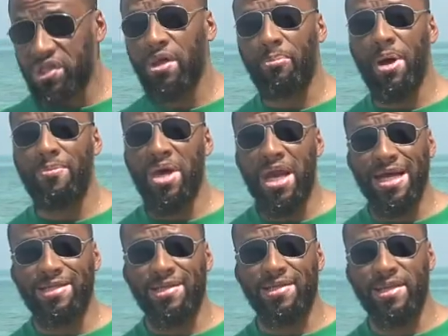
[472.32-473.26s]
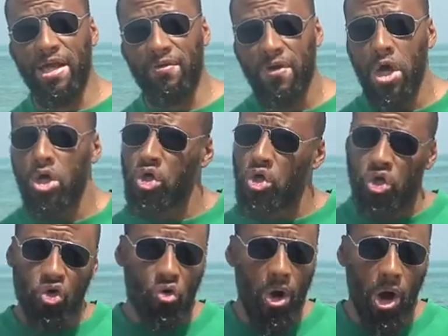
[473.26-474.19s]
the manhaj of the Salaf, you
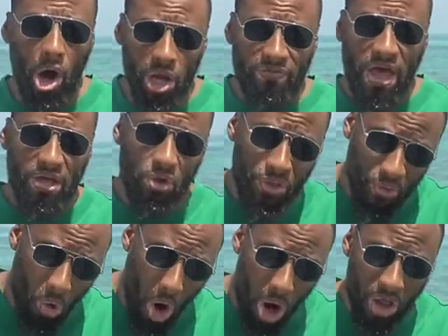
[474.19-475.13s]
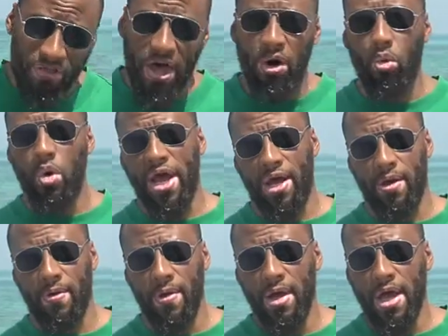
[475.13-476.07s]
destroy all of that, you throw all of that away
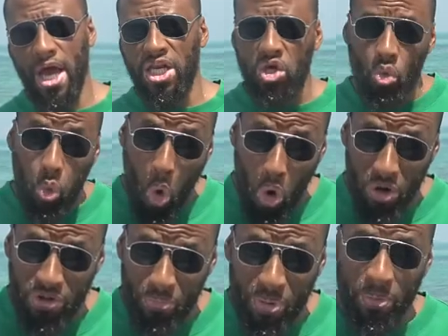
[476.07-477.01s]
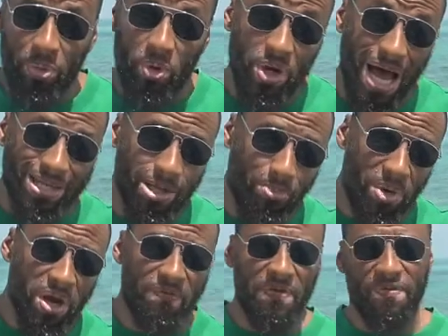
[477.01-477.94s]
and you warn the people not to
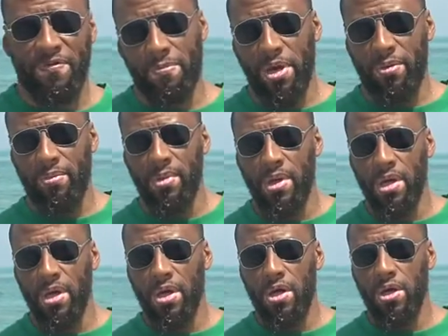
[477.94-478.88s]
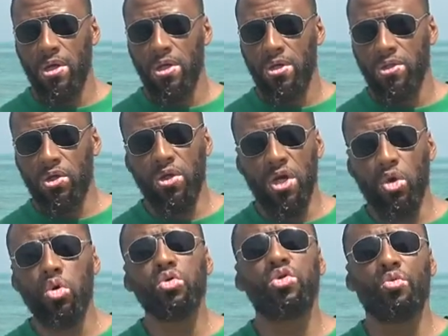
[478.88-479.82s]
benefit from him. So then
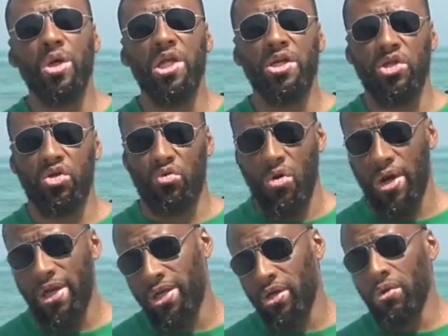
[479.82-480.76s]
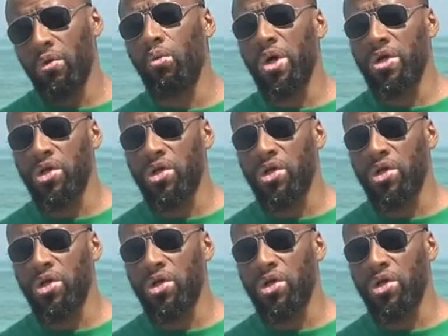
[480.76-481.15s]
who's really destroyed? You're the one